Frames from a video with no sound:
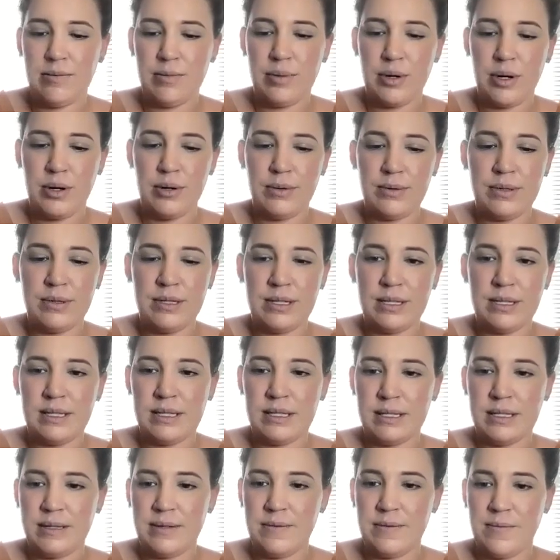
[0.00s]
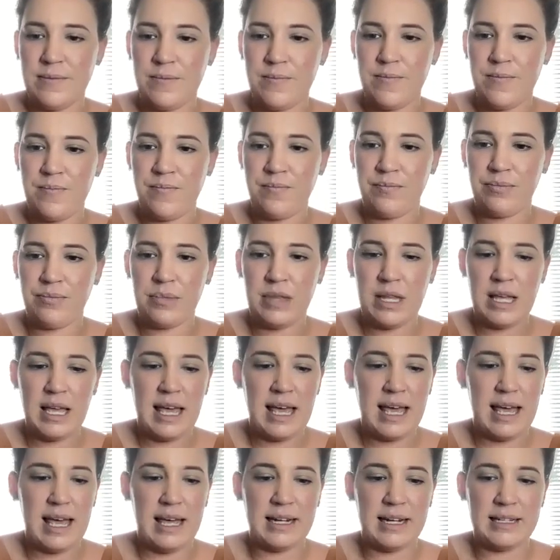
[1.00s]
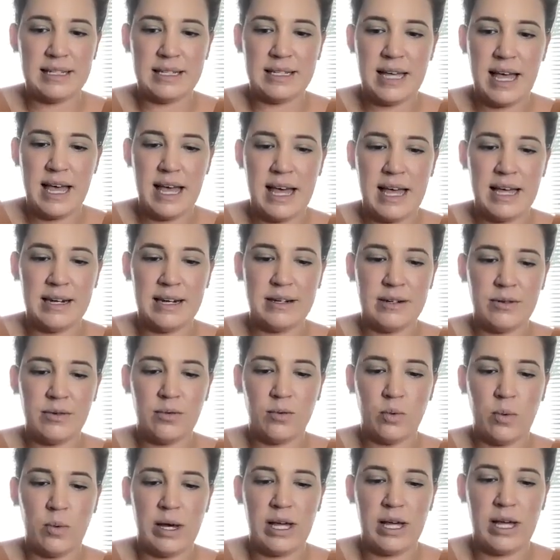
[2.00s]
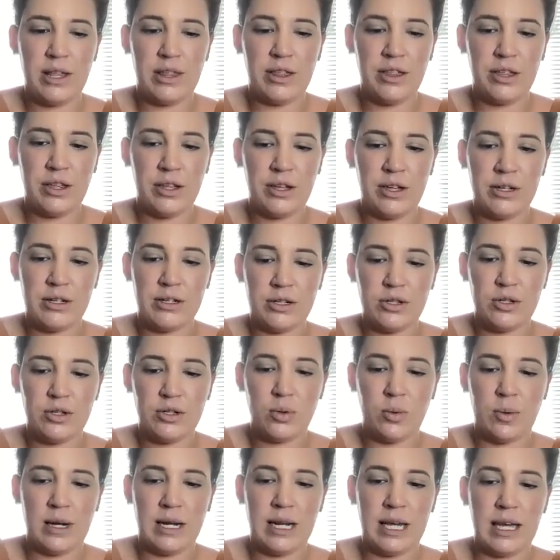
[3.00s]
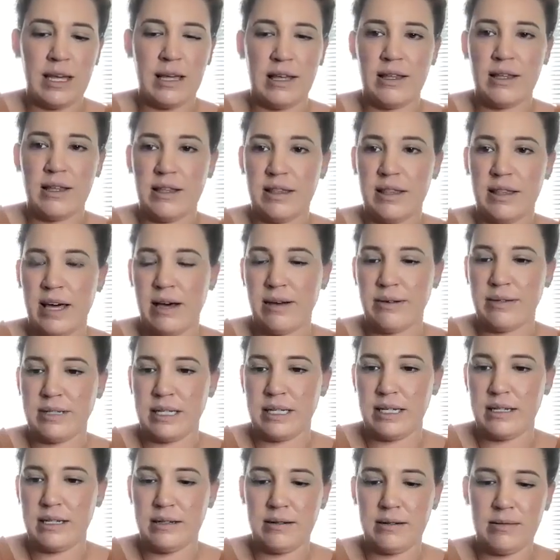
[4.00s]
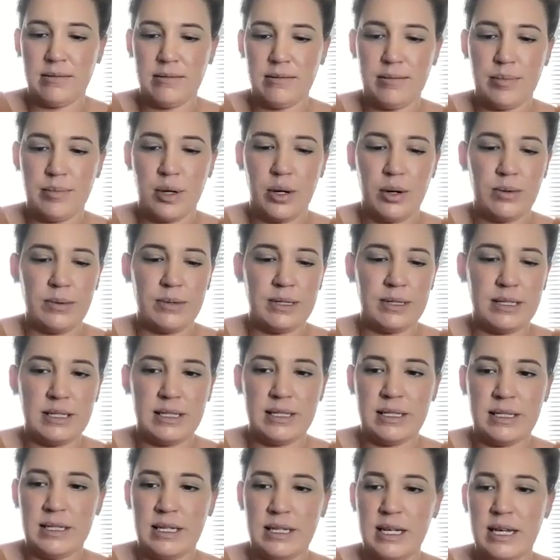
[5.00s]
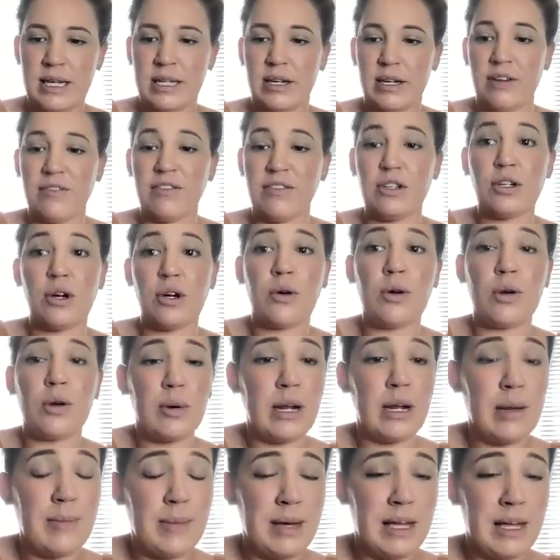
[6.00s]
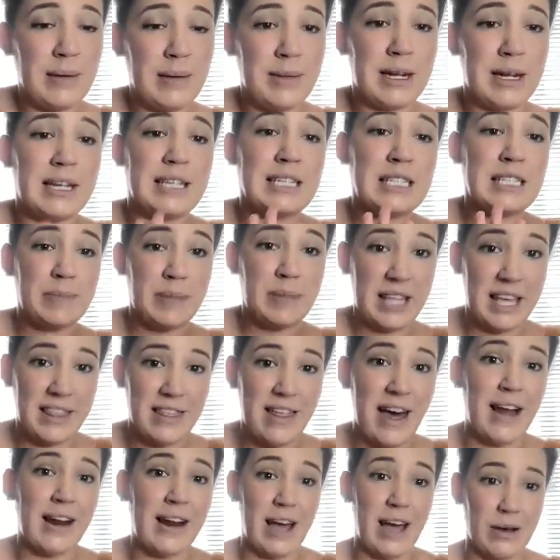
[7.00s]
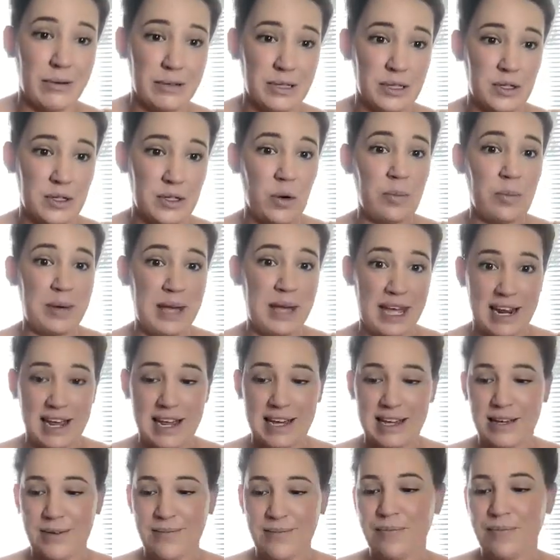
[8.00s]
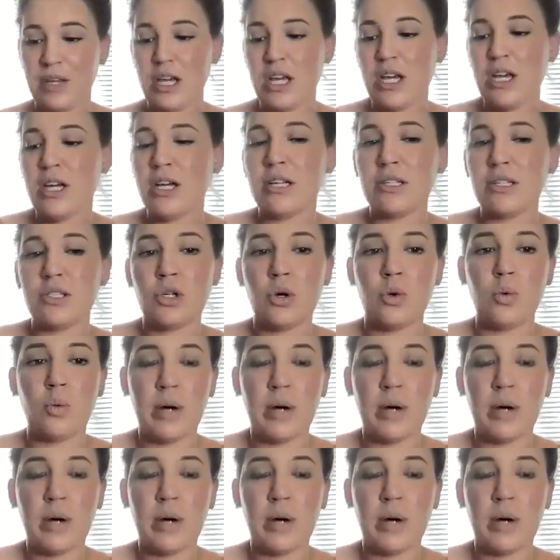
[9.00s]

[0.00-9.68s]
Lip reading: posts, and 10 with 20,000 posts. Now, if you don't know what I mean, I'm going to explain that now, so don't panic. So